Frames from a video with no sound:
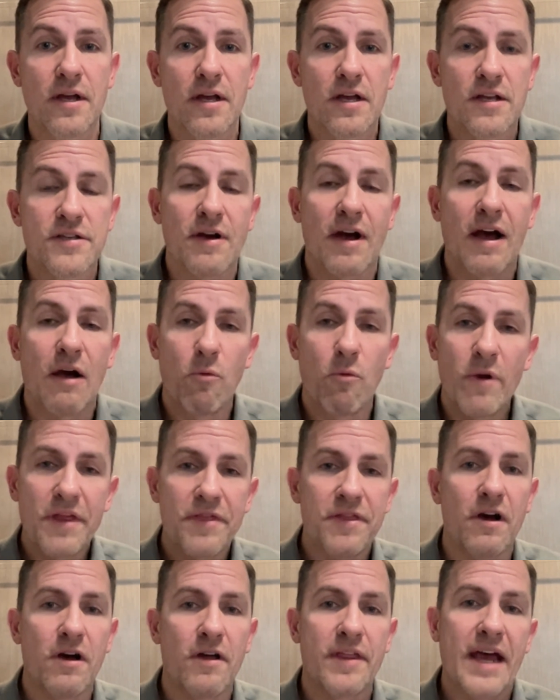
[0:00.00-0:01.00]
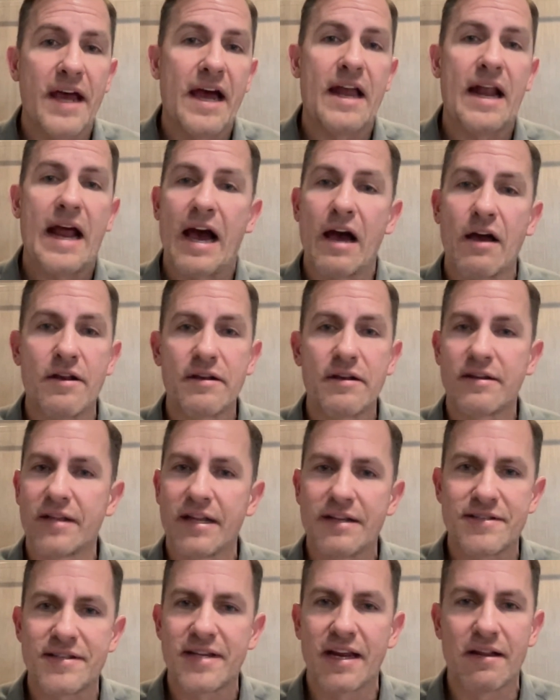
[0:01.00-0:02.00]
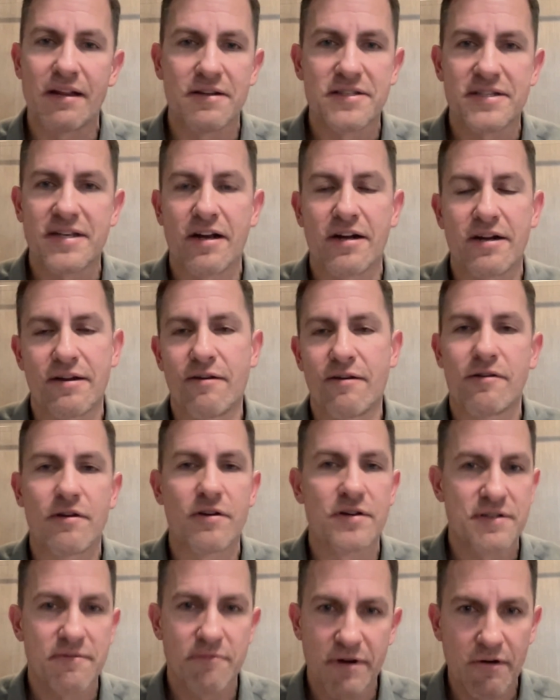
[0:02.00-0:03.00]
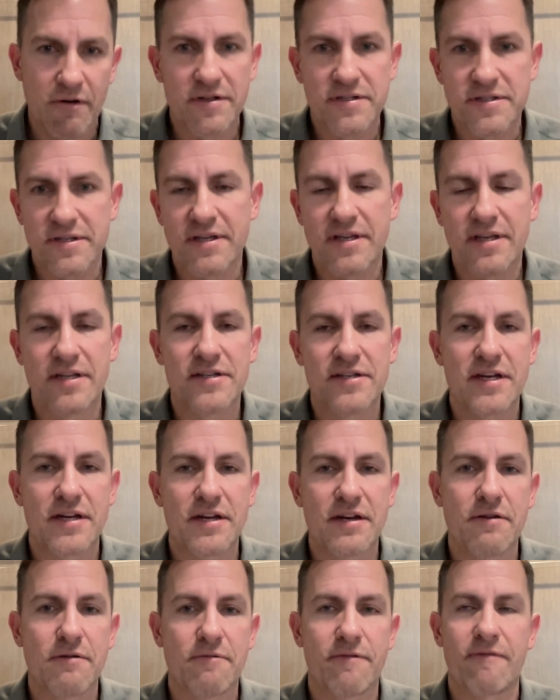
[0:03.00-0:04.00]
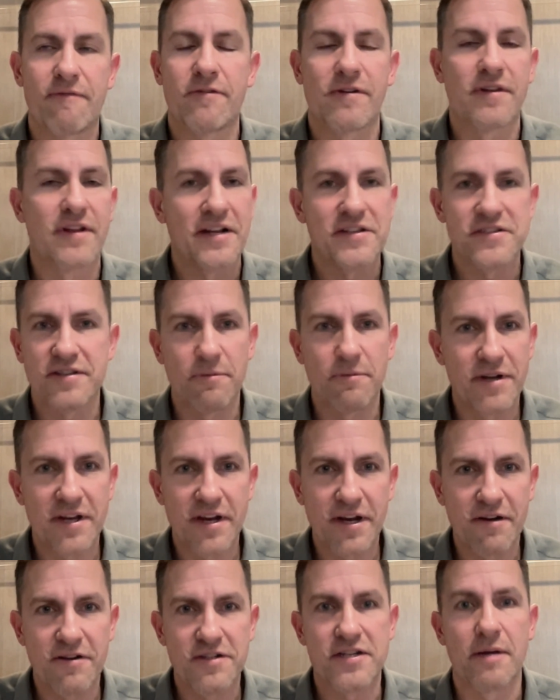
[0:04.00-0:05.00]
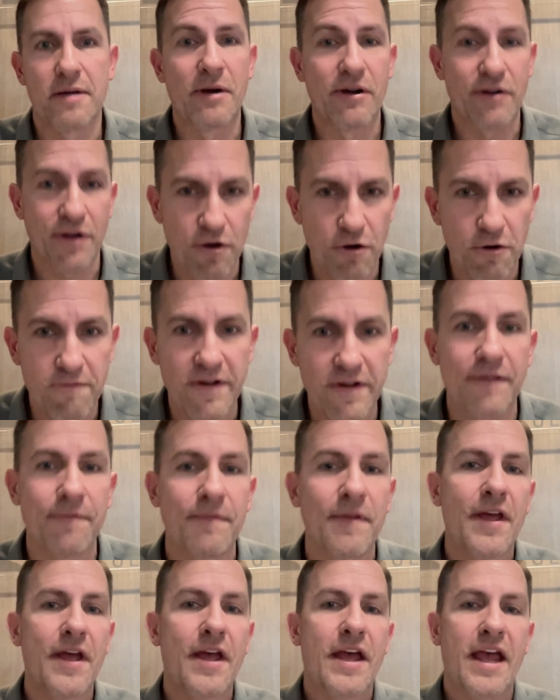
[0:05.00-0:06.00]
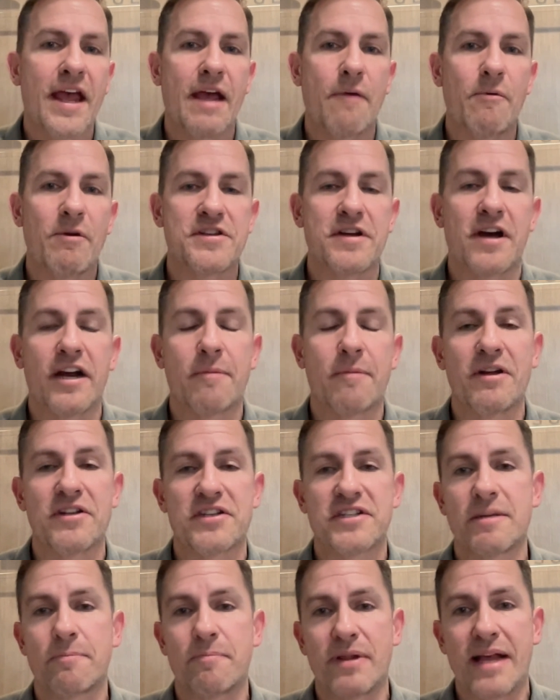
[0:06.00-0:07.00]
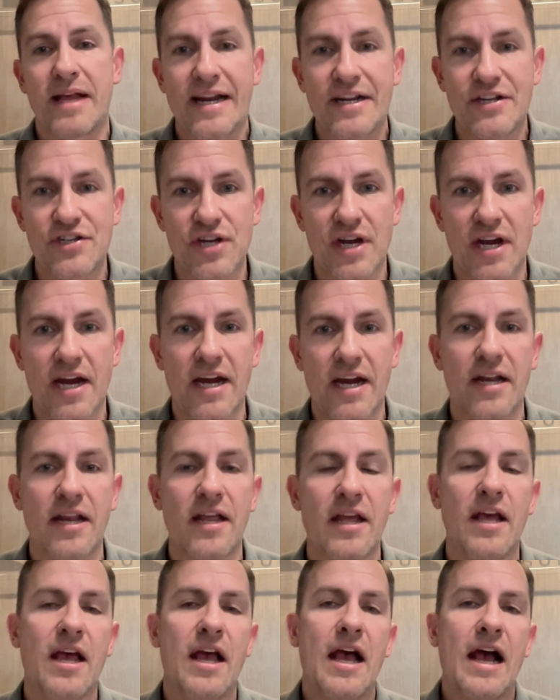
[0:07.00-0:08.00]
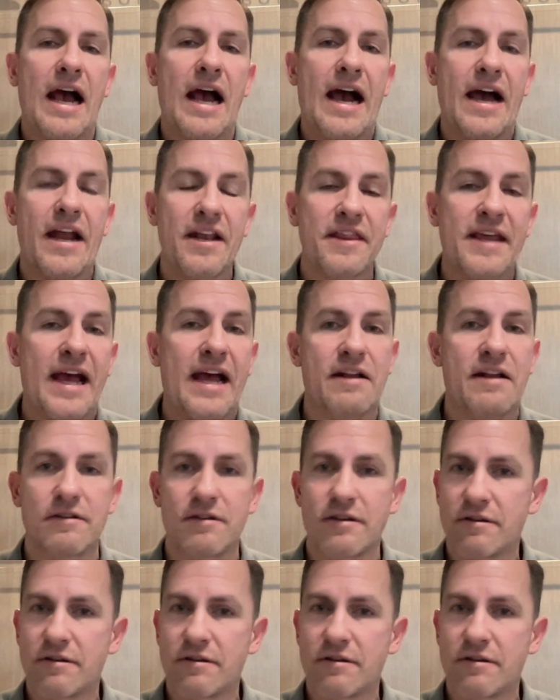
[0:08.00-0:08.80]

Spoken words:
so with all that, let's talk, because we always continue for the next so many years talking about COVID, and we talk about supply chain. How did that,